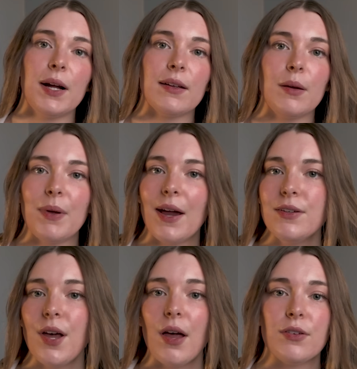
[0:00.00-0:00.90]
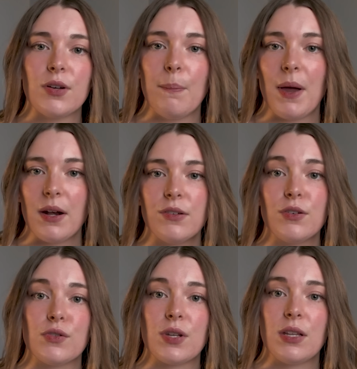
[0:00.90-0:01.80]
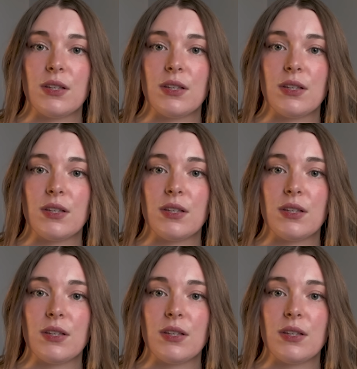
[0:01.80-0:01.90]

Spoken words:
But compared to other competitors in